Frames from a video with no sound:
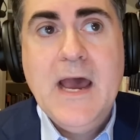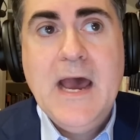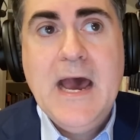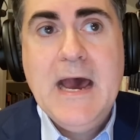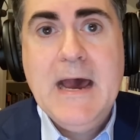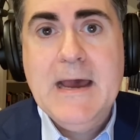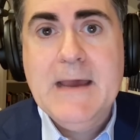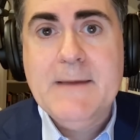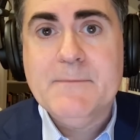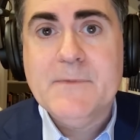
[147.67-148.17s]

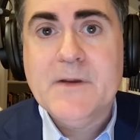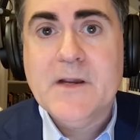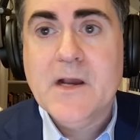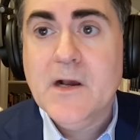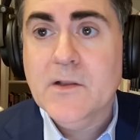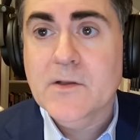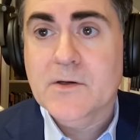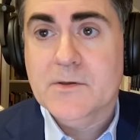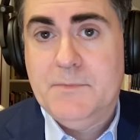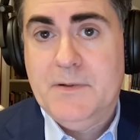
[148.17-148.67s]
I'm
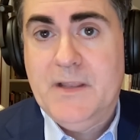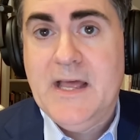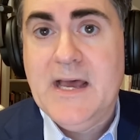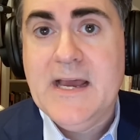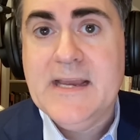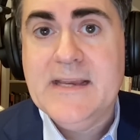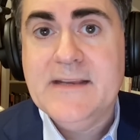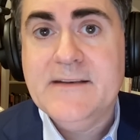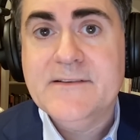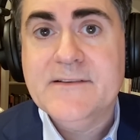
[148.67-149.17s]

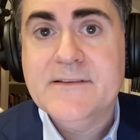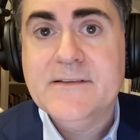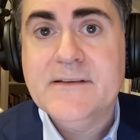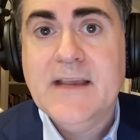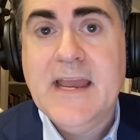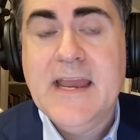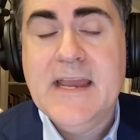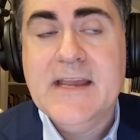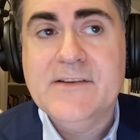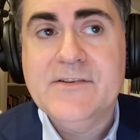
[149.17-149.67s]
colorblind
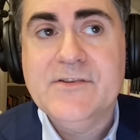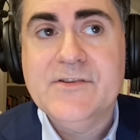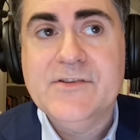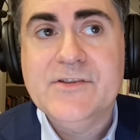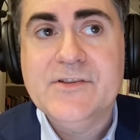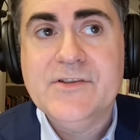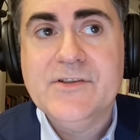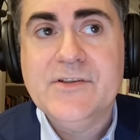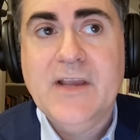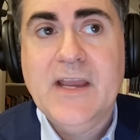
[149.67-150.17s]
and
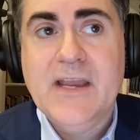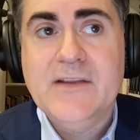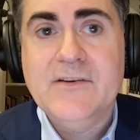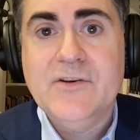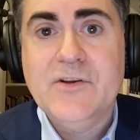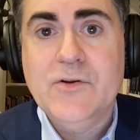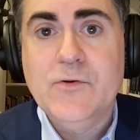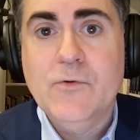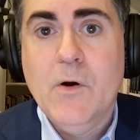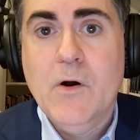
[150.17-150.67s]

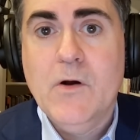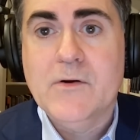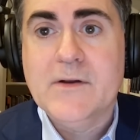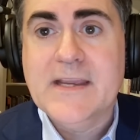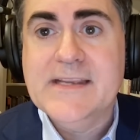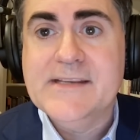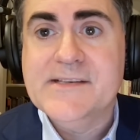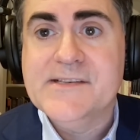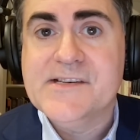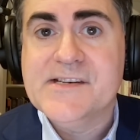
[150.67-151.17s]
you all
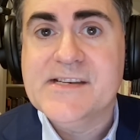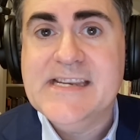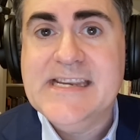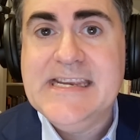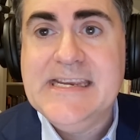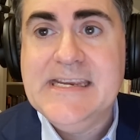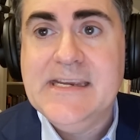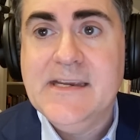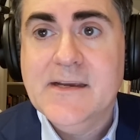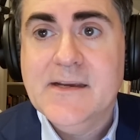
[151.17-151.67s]
can
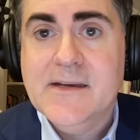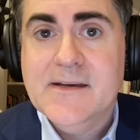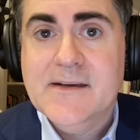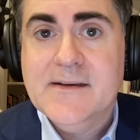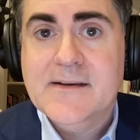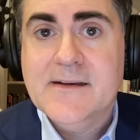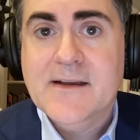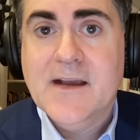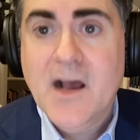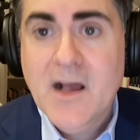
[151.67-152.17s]
see
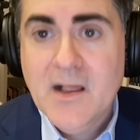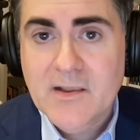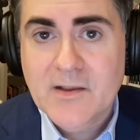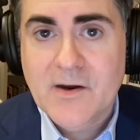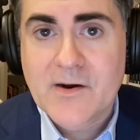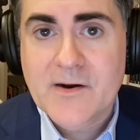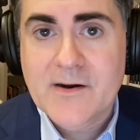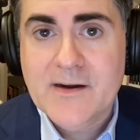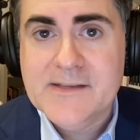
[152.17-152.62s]
color.